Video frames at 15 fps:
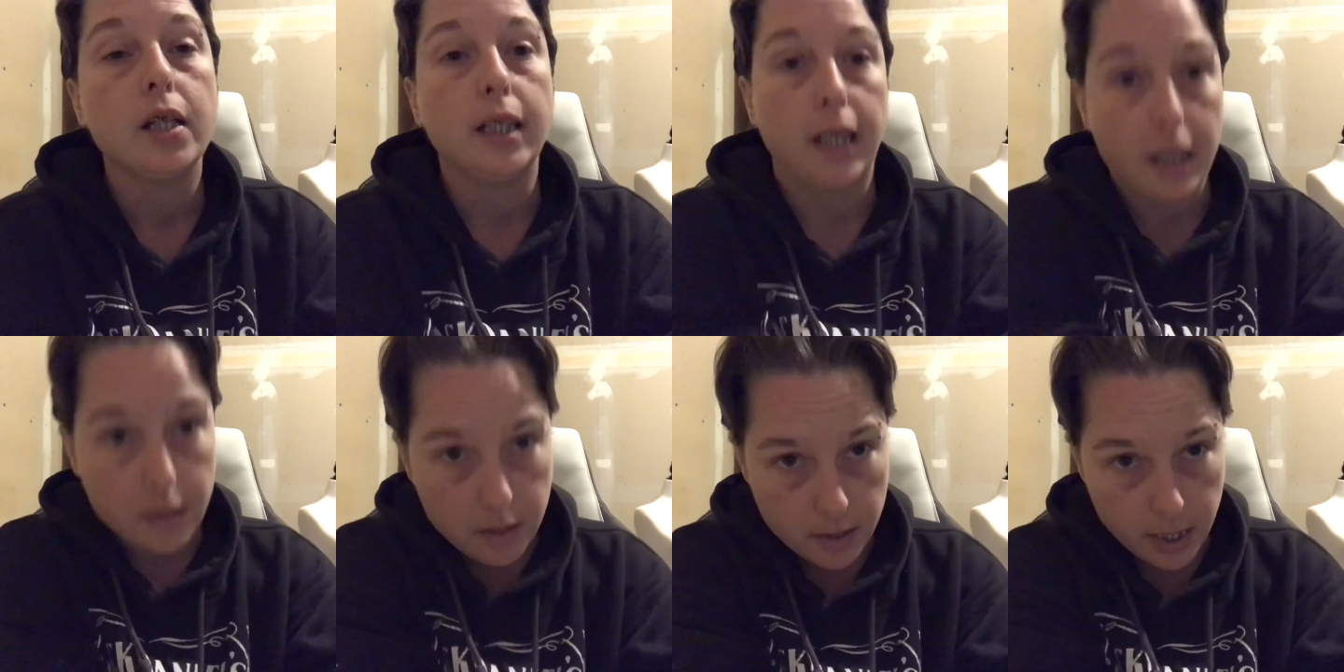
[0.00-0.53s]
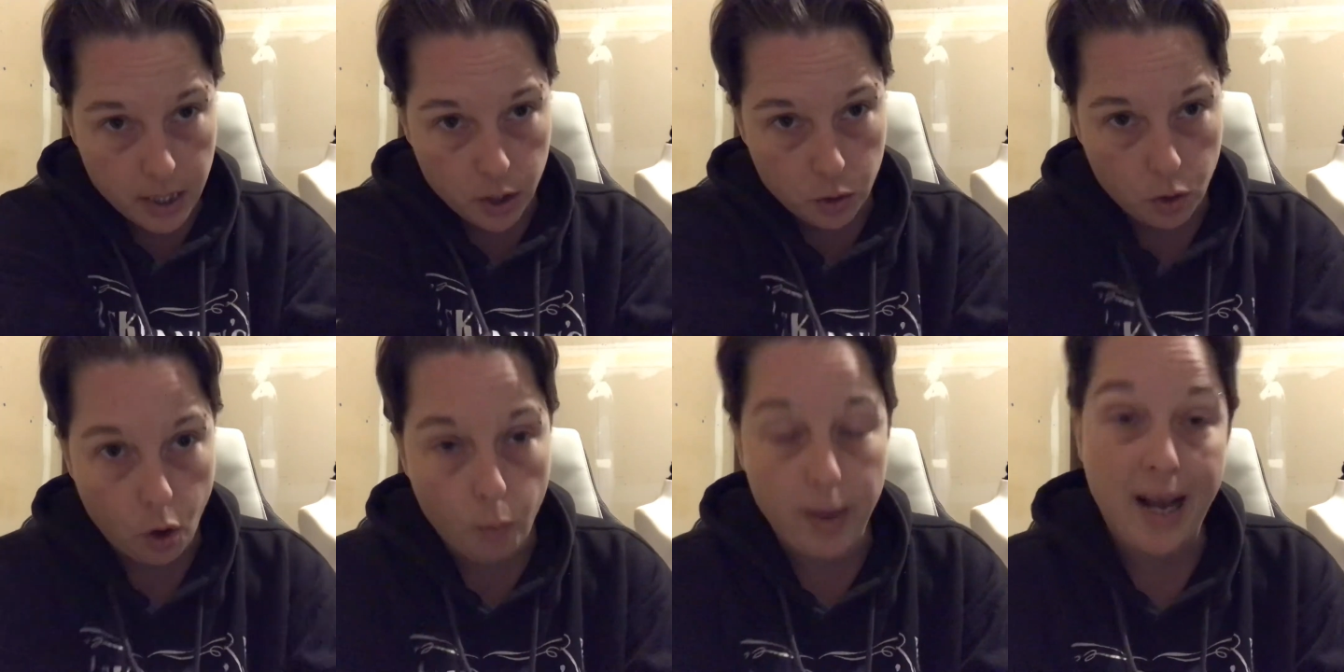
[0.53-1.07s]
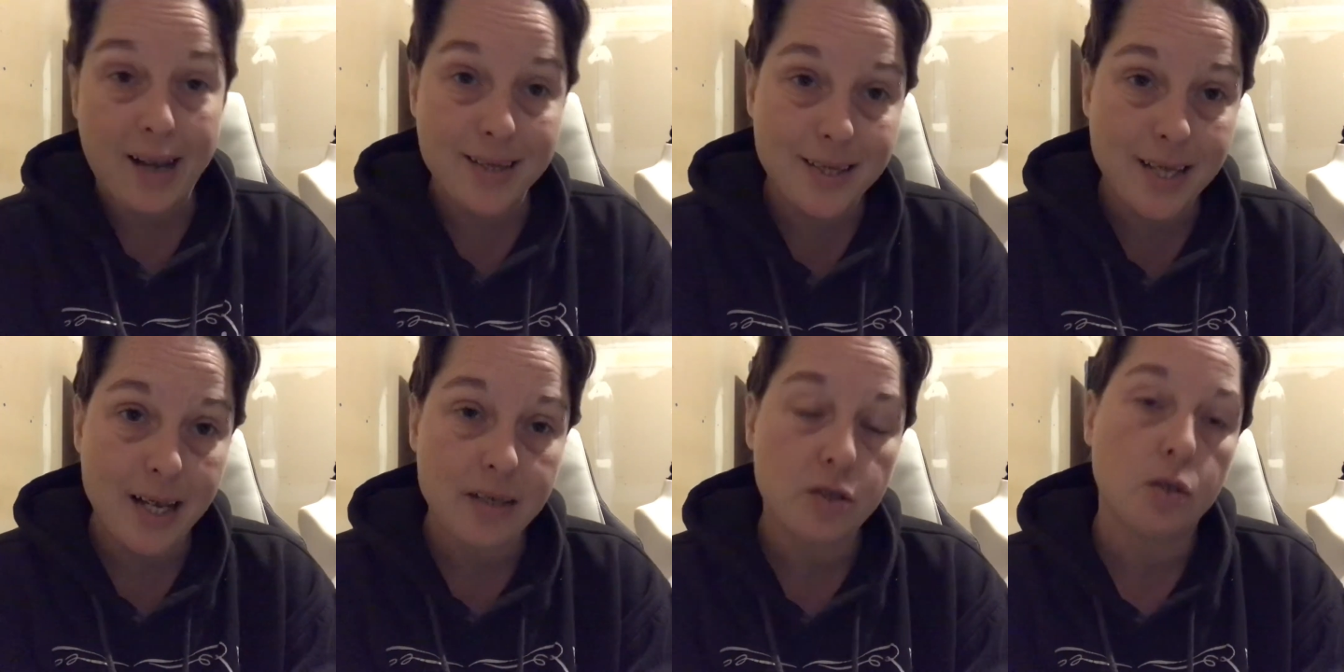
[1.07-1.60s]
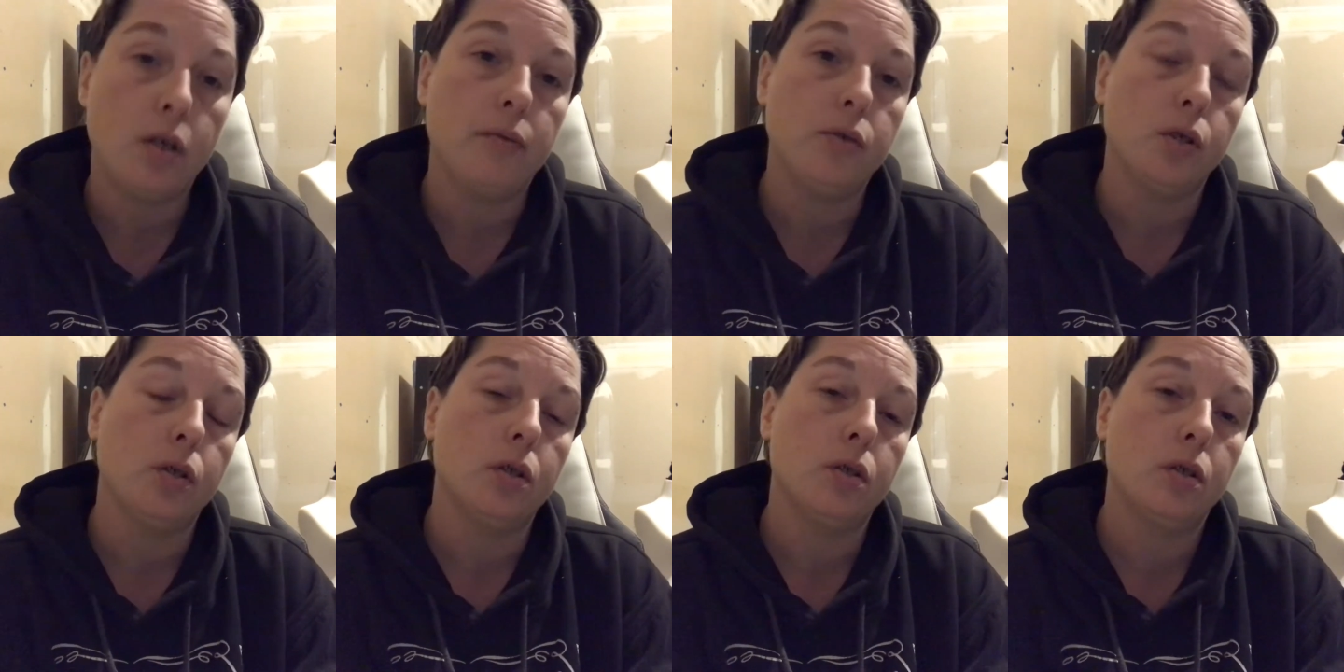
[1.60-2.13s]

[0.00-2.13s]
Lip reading: Yes, they do go past that. So you have